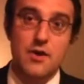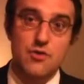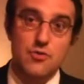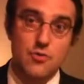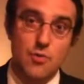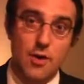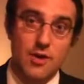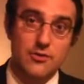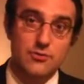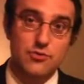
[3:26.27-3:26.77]

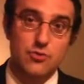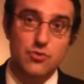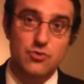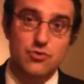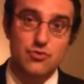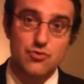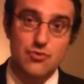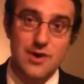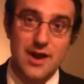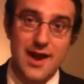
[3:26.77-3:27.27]
you also
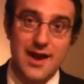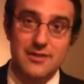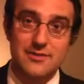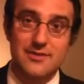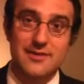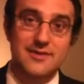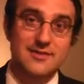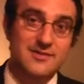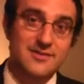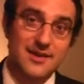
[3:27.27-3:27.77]
do
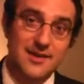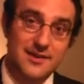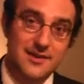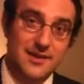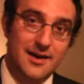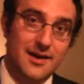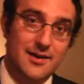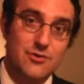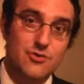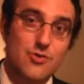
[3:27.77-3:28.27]
not
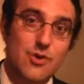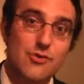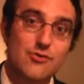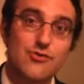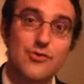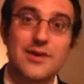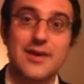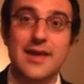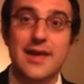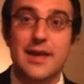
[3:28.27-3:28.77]
accelerate, you
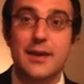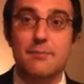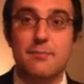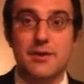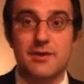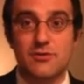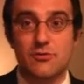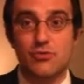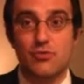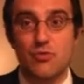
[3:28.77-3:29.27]
actually
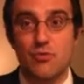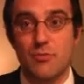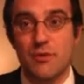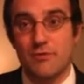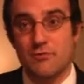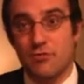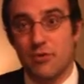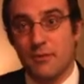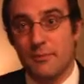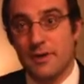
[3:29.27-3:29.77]
inhibit tumor
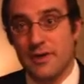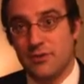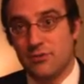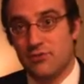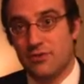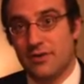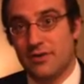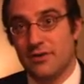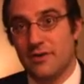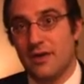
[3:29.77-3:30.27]

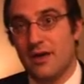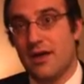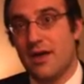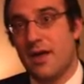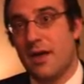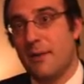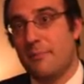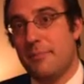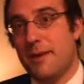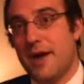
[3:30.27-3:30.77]
formation
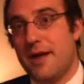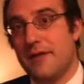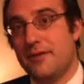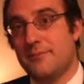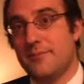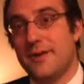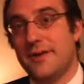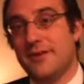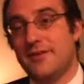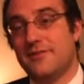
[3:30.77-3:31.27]
by
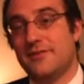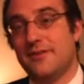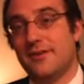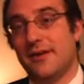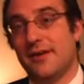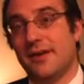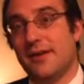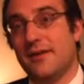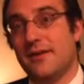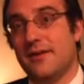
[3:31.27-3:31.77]

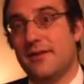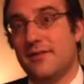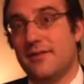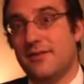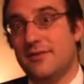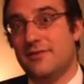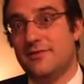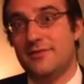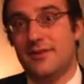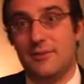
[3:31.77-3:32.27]
administering
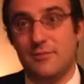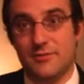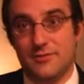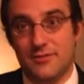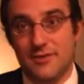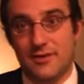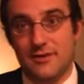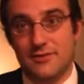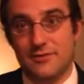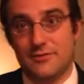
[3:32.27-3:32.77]
these stem
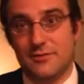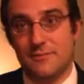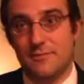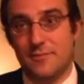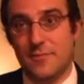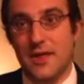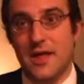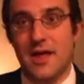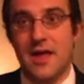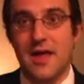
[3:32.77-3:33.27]
cells.
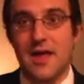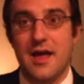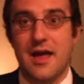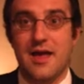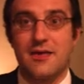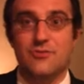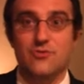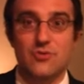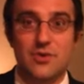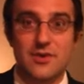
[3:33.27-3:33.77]

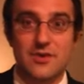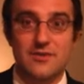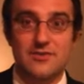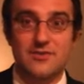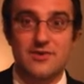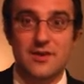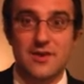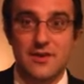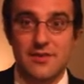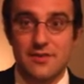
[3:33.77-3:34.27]
As you can
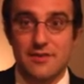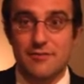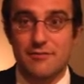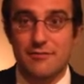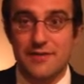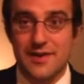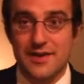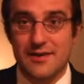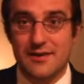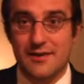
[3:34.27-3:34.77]
see in the
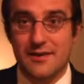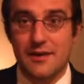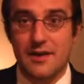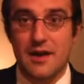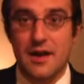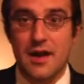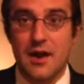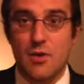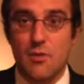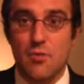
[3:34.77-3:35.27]
figure,
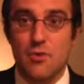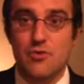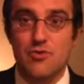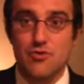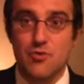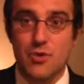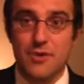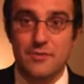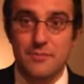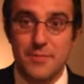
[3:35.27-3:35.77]
when
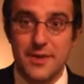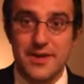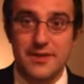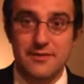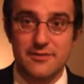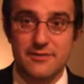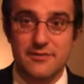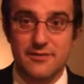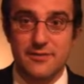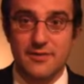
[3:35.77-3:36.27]
you
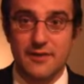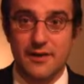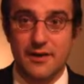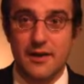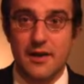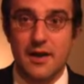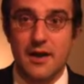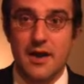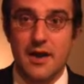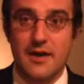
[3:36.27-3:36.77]
administer
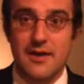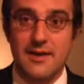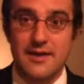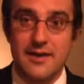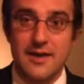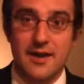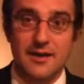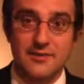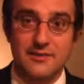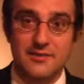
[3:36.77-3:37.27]

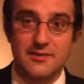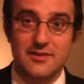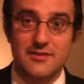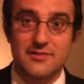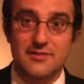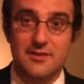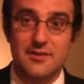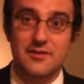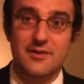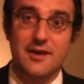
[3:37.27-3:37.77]

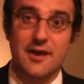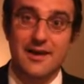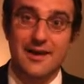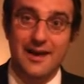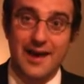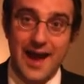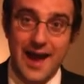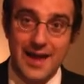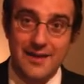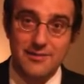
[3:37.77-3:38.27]
ERCs into
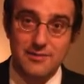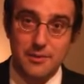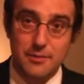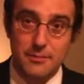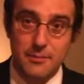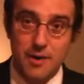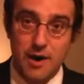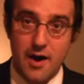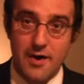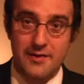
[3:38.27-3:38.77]
a rat
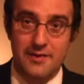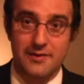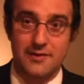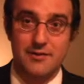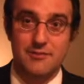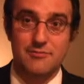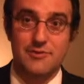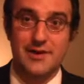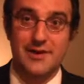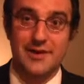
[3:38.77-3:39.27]
model of